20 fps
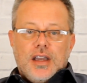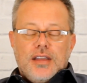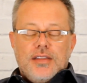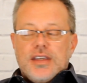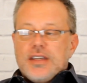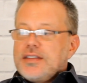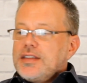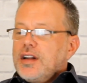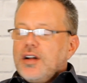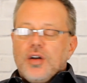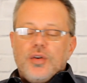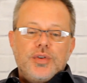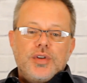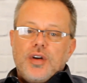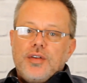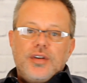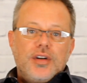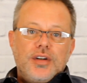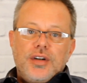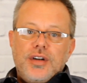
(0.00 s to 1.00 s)
And they said, oh,
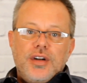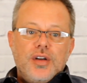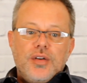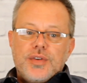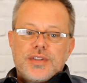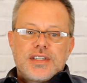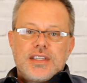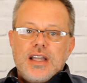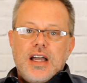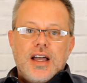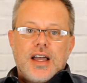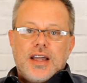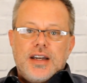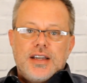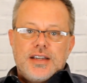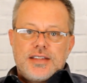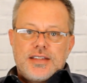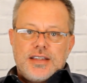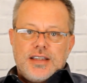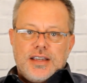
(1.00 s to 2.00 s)
no, it's
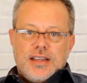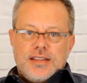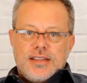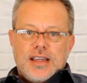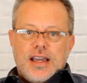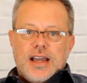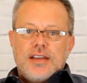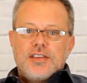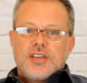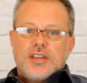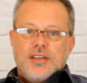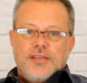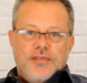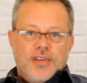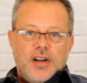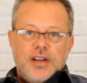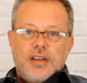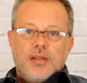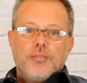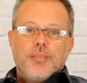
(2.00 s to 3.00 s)
not. It's actually
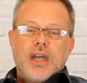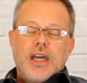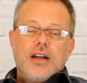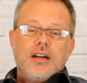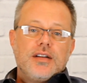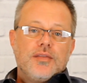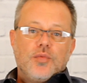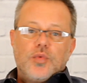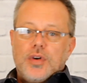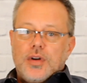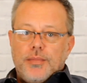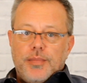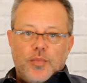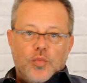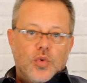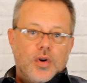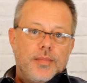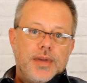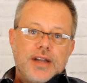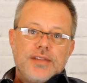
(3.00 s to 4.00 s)
very competitive.
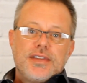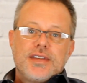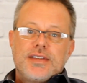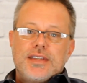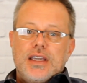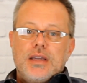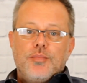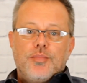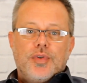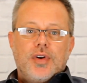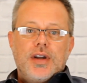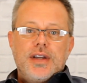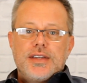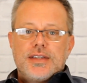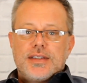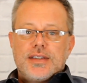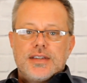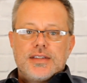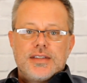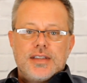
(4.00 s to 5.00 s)
We're about the same
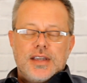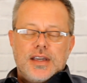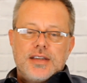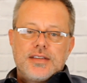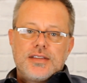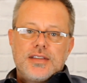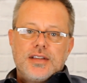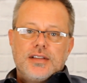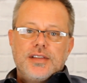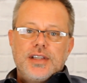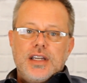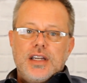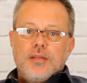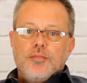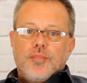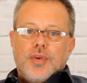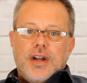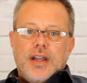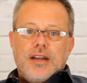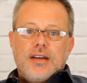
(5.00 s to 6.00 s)
price as the
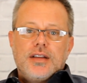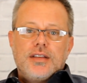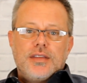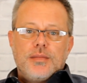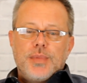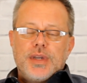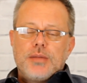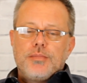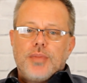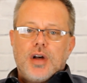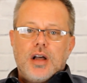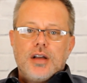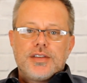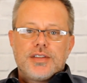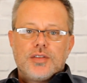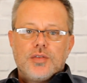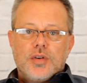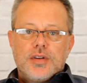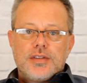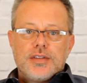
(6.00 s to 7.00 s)
leading brand at the big
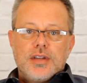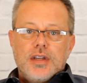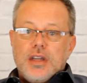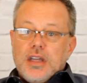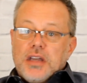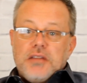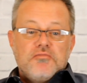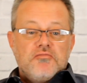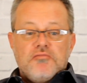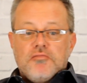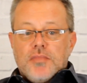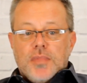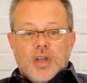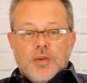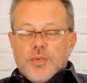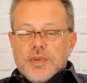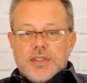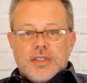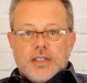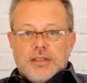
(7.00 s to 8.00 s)
box stores.
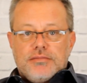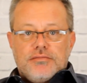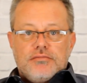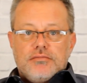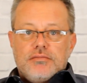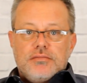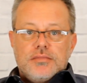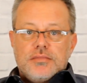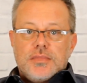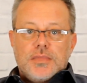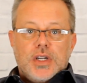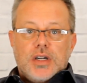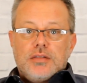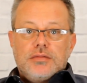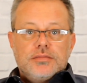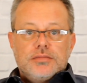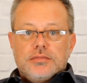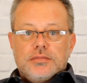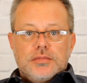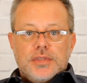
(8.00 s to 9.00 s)
And we said,
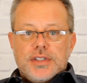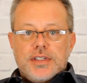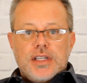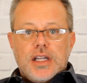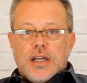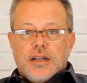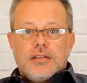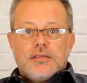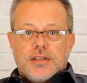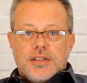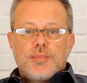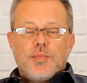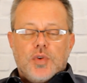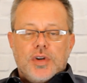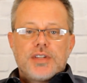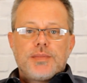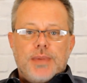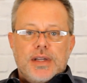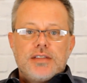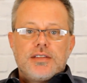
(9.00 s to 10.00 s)
no, it's not. It's
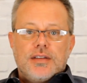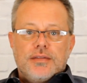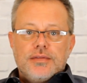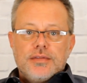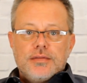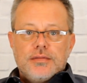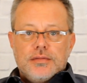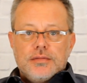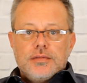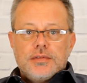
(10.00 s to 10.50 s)
more expensive.